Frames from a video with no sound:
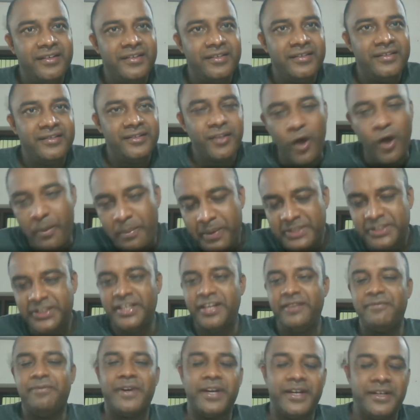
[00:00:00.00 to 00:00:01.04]
so much
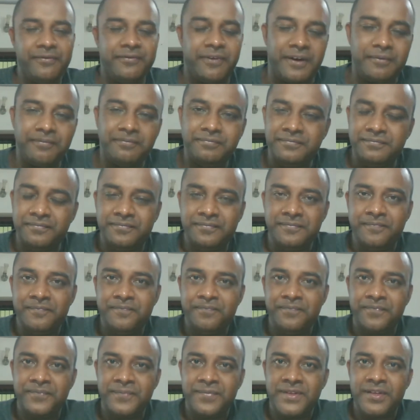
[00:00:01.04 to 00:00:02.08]
different from
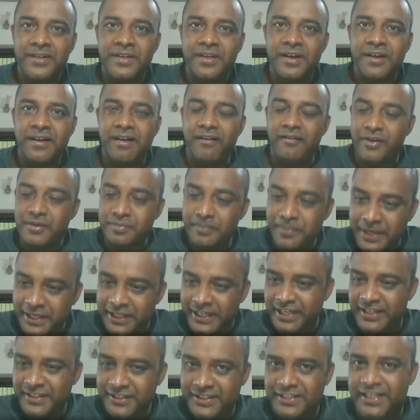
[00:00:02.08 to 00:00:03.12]
our
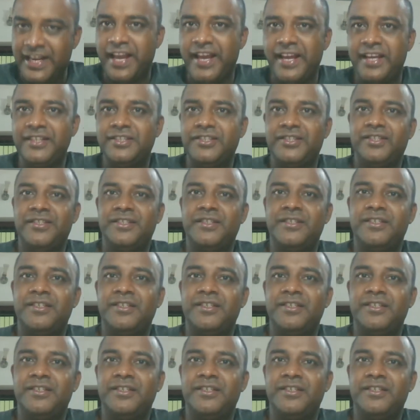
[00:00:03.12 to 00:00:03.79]
British state